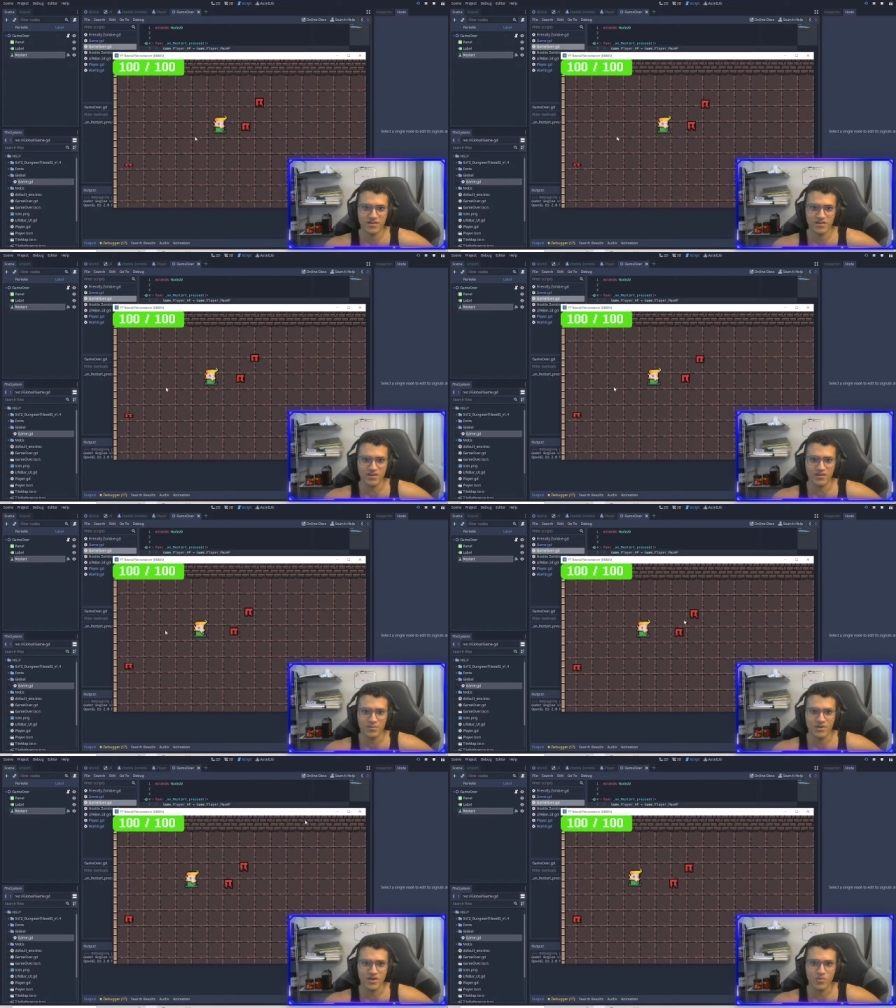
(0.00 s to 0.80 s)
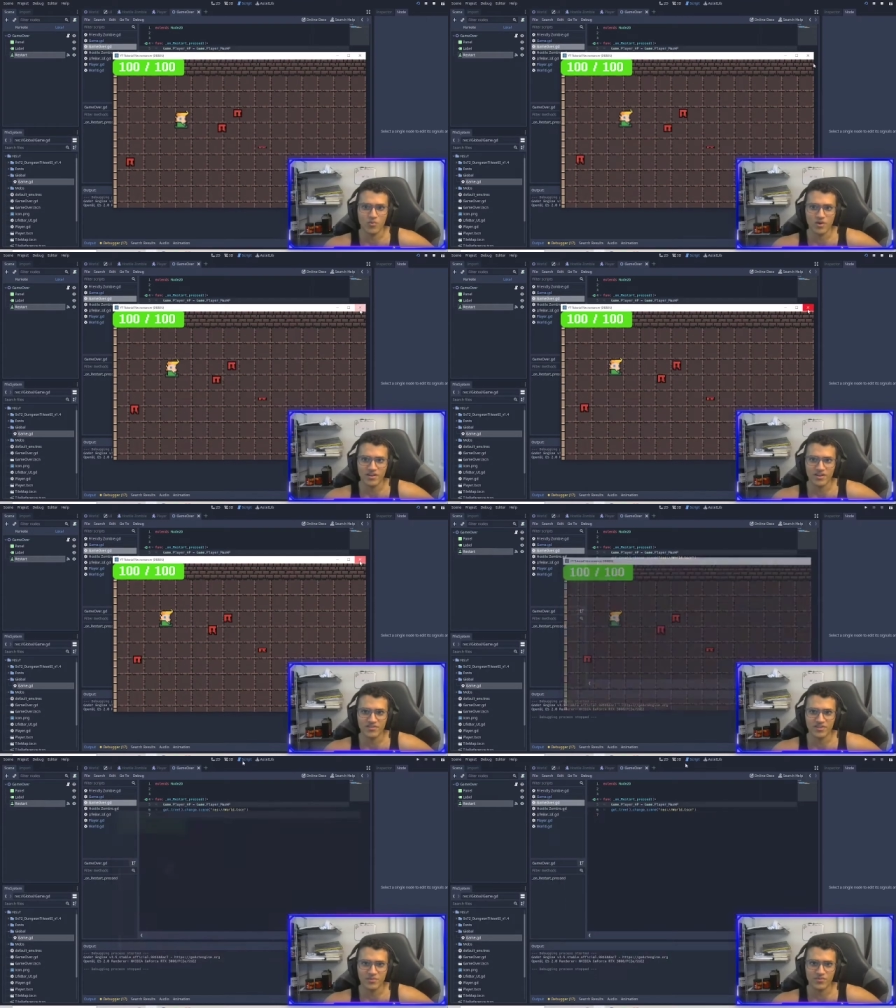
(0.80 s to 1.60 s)
Um, one
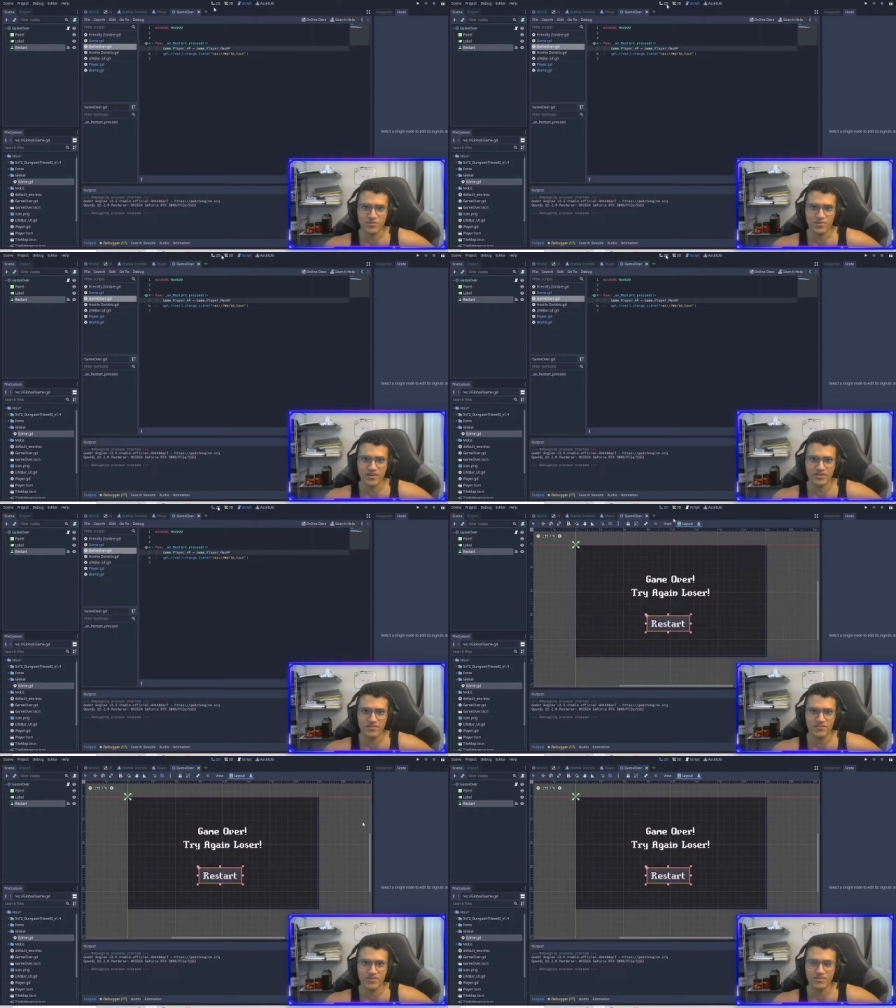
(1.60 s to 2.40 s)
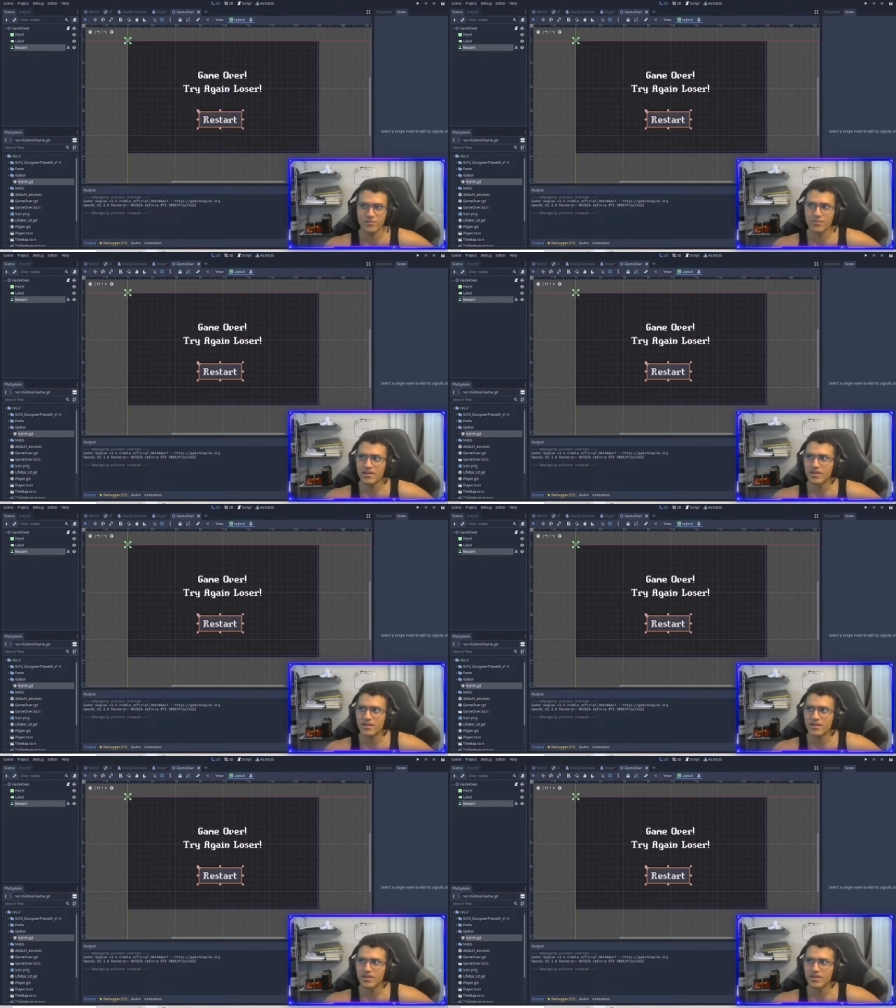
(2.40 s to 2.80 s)
last thing before we end the video